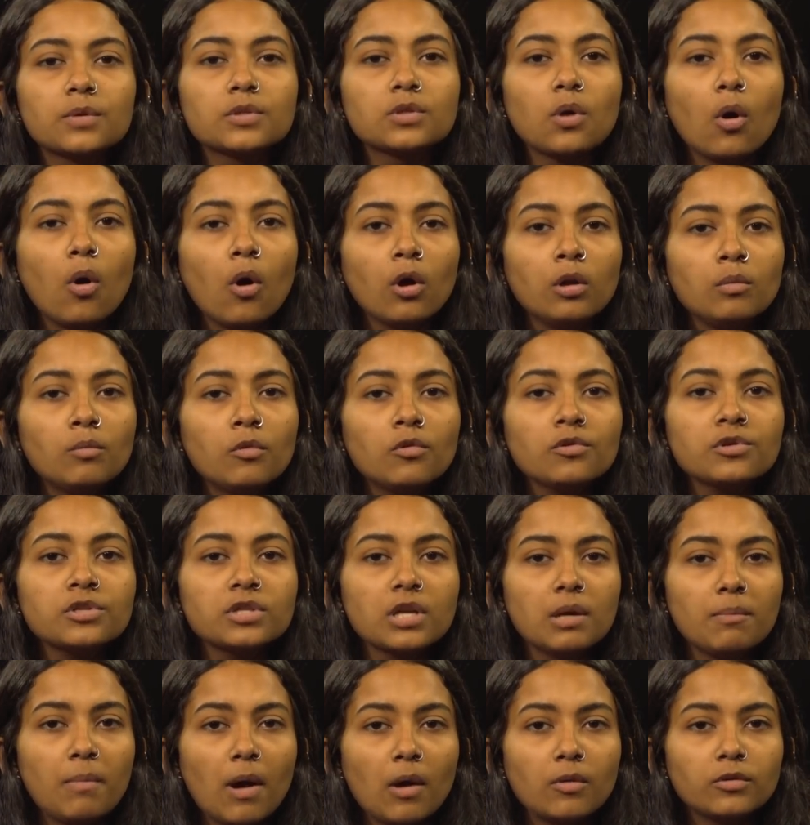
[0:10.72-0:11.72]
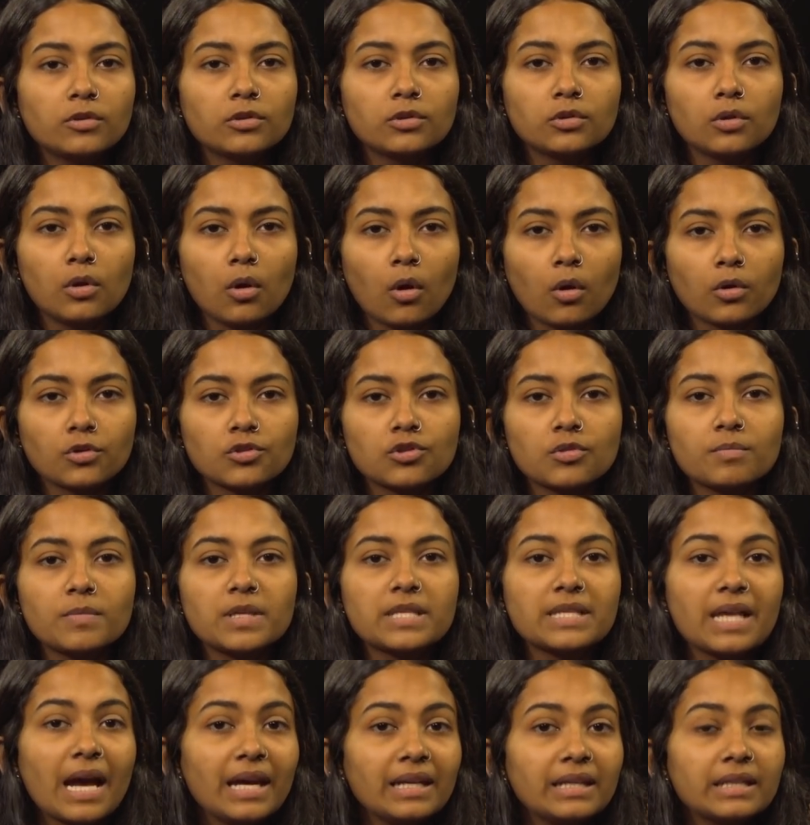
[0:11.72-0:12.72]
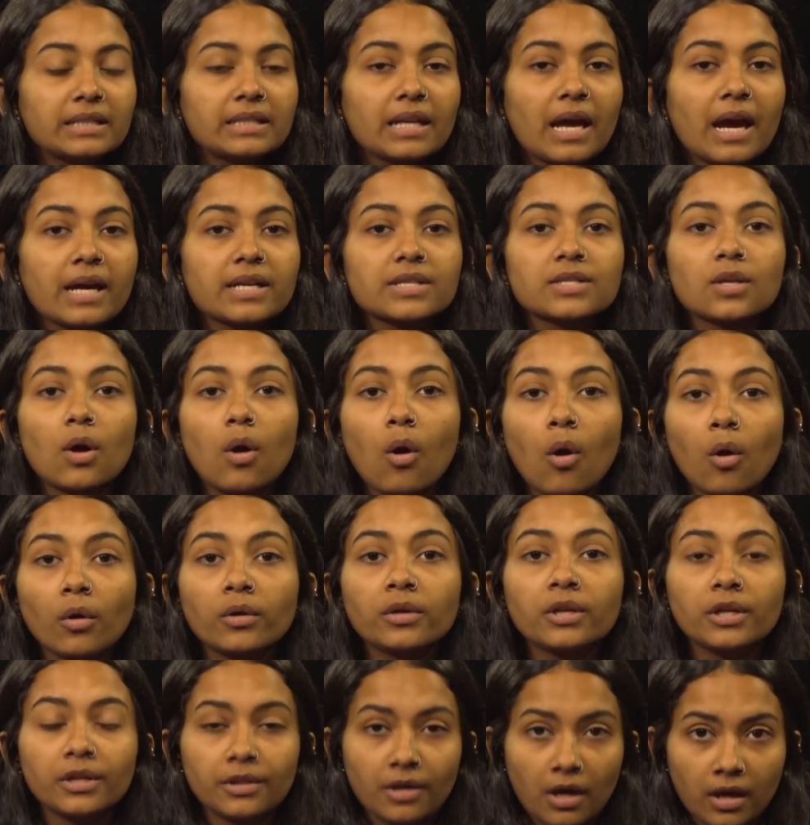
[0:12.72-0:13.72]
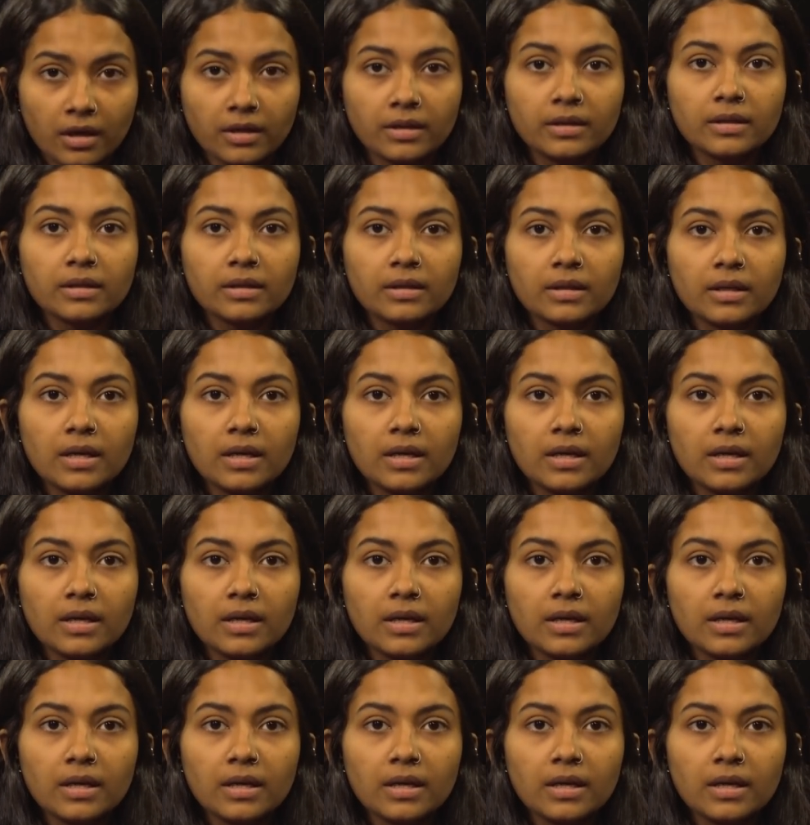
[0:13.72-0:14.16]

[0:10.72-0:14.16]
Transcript: was almost about to launch missile attacks on Iran.